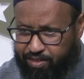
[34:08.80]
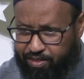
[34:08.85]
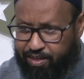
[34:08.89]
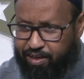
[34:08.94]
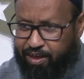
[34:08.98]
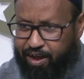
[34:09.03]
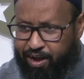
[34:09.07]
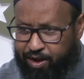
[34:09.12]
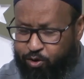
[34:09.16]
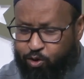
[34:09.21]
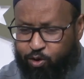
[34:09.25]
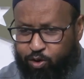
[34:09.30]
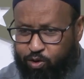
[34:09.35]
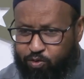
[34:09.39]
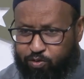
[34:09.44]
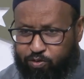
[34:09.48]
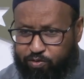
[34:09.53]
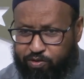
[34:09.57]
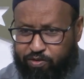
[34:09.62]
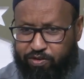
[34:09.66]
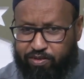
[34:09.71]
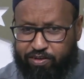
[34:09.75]
I don't
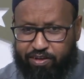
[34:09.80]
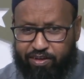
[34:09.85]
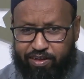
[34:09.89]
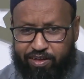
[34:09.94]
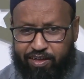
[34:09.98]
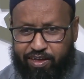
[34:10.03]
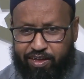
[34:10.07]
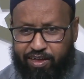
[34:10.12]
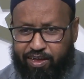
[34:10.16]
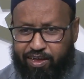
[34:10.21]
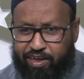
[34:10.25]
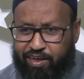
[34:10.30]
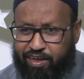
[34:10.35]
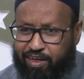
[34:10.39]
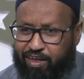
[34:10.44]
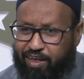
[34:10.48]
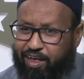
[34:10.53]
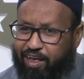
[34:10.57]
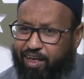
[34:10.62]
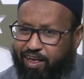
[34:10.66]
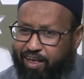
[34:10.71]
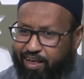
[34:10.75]
know.
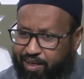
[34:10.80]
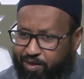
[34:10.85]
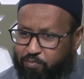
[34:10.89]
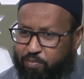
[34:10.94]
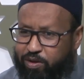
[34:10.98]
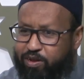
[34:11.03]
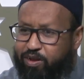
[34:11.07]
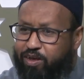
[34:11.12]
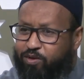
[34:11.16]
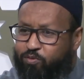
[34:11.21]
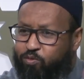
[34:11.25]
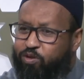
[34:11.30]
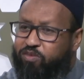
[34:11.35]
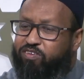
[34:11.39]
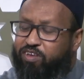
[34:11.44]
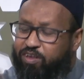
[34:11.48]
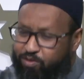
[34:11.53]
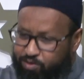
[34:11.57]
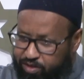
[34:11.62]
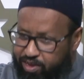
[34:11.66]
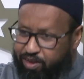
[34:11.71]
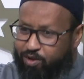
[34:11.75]
But we
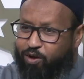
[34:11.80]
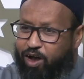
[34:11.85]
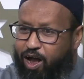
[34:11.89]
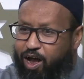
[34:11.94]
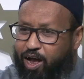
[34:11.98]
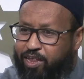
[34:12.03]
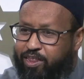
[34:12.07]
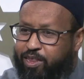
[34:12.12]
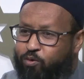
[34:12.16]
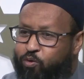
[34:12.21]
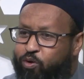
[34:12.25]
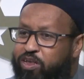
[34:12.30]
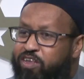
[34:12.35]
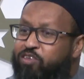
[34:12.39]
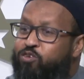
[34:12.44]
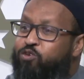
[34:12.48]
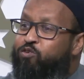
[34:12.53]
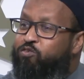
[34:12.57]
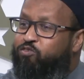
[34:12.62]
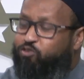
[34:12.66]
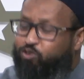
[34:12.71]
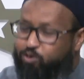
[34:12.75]
said the way it
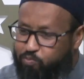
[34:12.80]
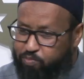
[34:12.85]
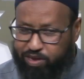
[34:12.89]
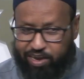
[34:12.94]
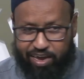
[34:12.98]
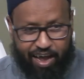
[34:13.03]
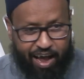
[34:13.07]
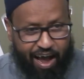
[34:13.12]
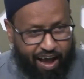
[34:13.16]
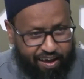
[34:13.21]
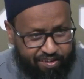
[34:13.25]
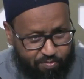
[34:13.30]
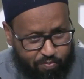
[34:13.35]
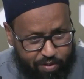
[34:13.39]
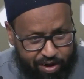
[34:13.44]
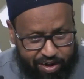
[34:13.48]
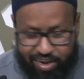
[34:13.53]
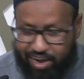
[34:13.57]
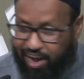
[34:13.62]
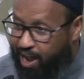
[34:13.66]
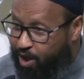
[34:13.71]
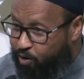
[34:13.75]
used to be.
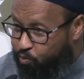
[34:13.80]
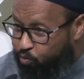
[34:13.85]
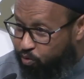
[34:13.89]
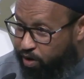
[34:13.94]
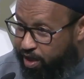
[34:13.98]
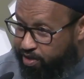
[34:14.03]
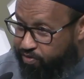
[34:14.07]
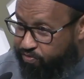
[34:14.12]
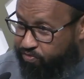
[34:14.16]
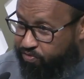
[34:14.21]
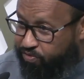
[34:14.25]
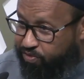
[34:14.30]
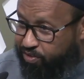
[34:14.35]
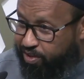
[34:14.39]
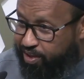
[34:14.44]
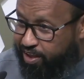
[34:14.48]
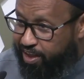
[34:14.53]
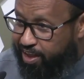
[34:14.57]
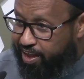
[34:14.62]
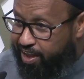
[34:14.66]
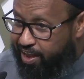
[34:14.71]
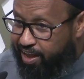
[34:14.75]
Husband and wife.
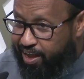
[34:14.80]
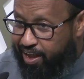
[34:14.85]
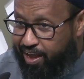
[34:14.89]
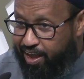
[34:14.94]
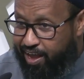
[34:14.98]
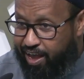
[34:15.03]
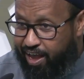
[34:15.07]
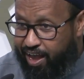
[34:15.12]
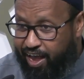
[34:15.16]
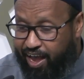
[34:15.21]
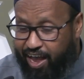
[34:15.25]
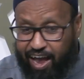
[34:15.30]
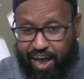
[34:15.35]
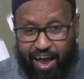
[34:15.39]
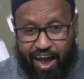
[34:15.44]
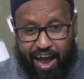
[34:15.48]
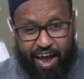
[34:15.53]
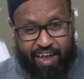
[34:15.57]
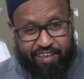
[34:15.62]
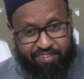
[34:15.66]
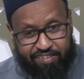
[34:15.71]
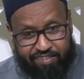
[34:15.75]

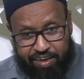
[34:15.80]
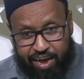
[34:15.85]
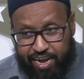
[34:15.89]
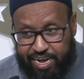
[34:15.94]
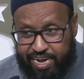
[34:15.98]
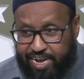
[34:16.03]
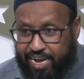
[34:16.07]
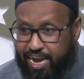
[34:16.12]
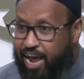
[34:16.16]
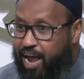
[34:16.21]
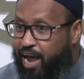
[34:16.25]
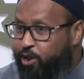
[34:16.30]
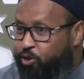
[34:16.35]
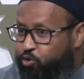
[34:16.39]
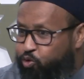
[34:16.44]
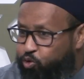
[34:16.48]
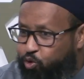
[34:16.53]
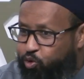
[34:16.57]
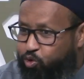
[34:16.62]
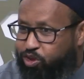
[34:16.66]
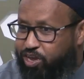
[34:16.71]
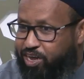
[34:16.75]
And son and
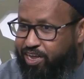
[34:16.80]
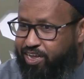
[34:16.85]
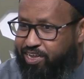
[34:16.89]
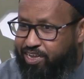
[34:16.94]
daughter.